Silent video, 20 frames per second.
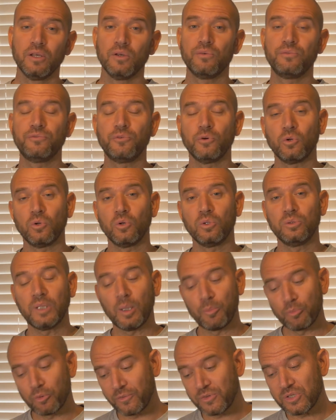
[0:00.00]
for
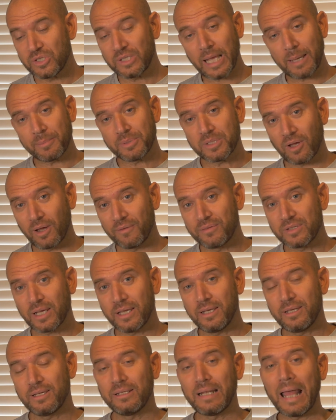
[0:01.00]
number of steps that I've
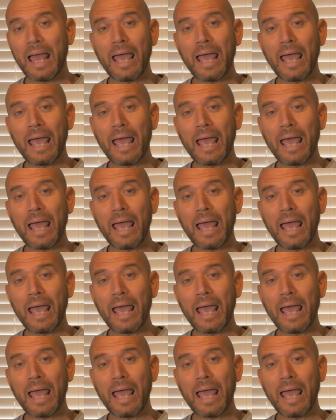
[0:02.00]
taken,